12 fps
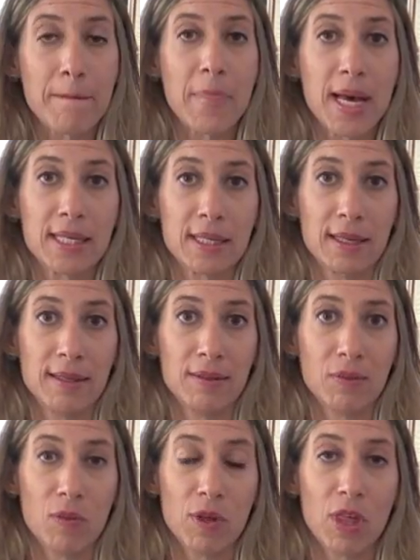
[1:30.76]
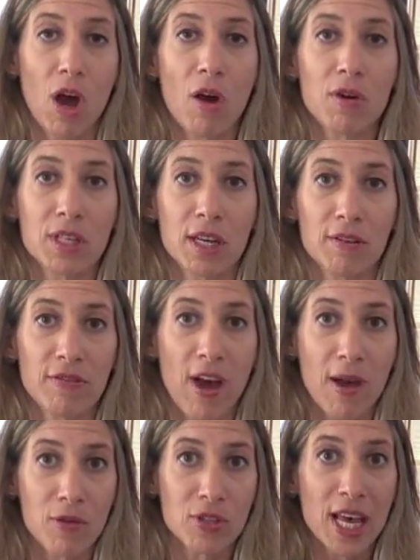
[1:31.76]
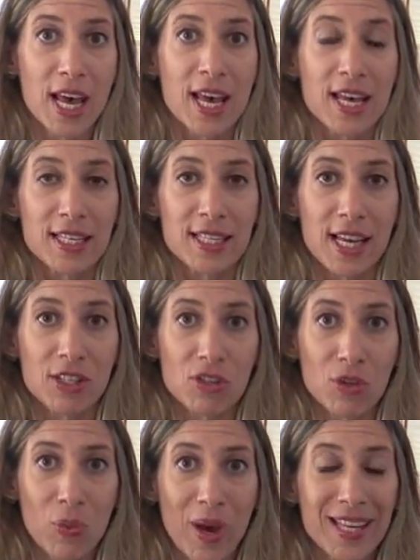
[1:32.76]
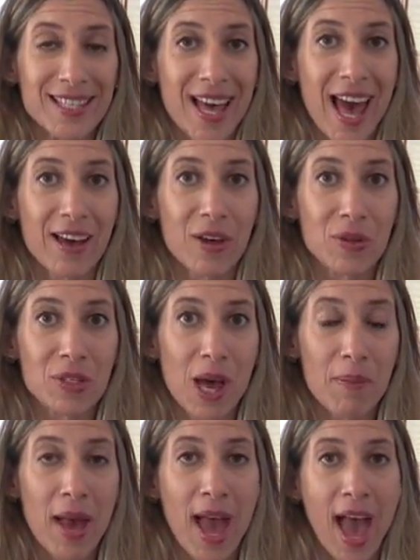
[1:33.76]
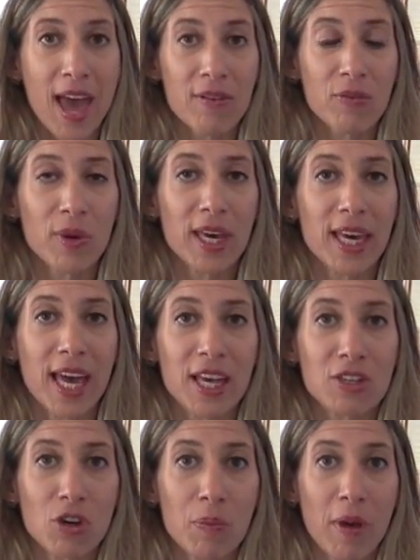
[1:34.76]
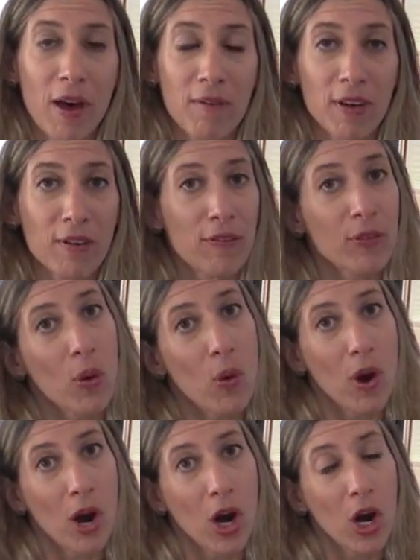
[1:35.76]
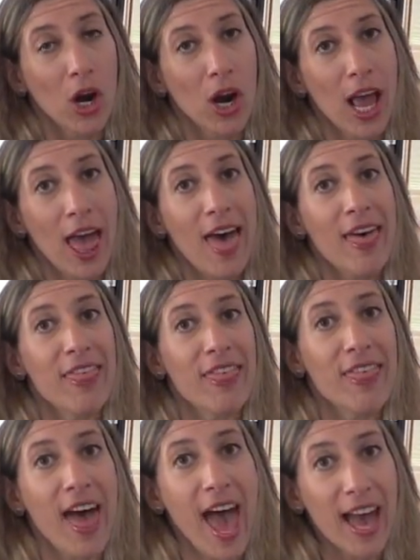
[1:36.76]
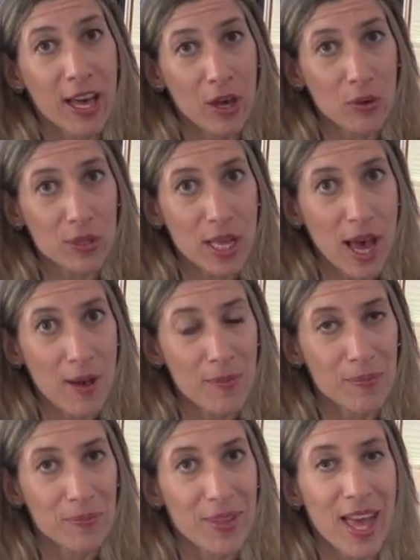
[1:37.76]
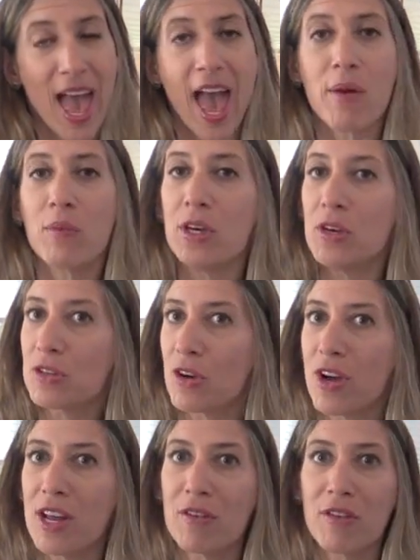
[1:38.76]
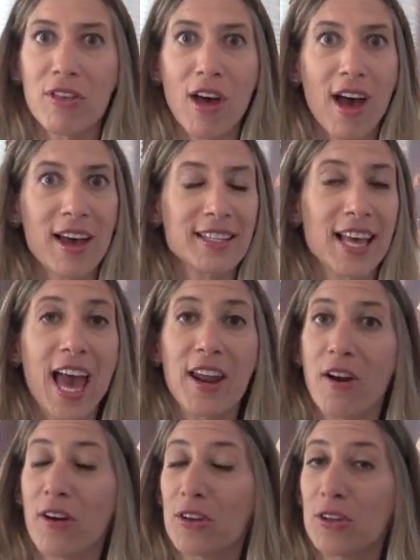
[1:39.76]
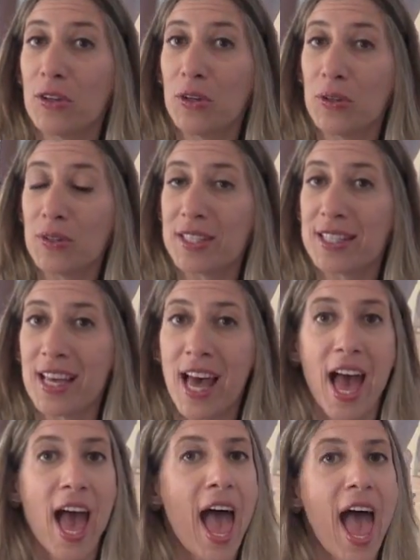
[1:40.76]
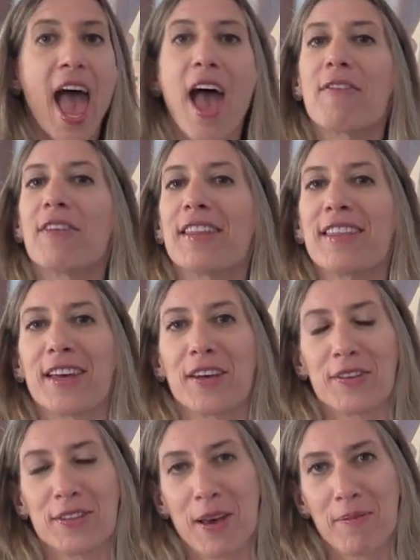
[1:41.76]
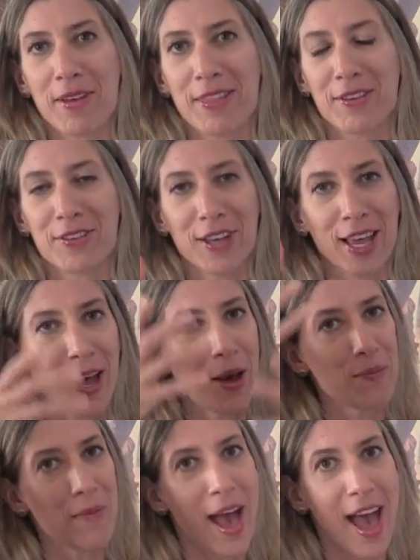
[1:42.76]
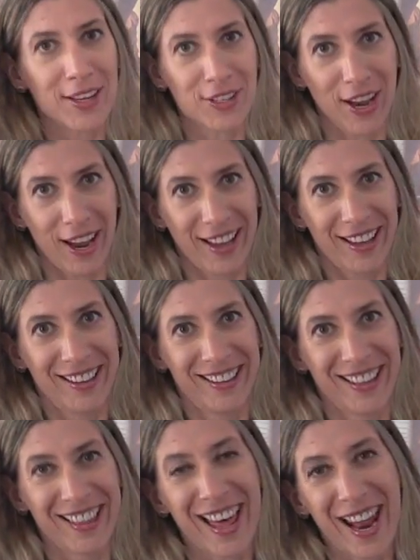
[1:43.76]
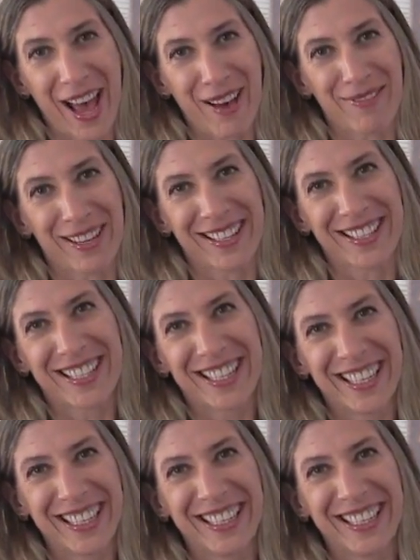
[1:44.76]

muscle with horizontal fibers cinch the waist, that goes up, and if we engage our pelvic floor, that goes up, and we use our inner thighs and our glutes, everything goes up, and there's like a magic that happens.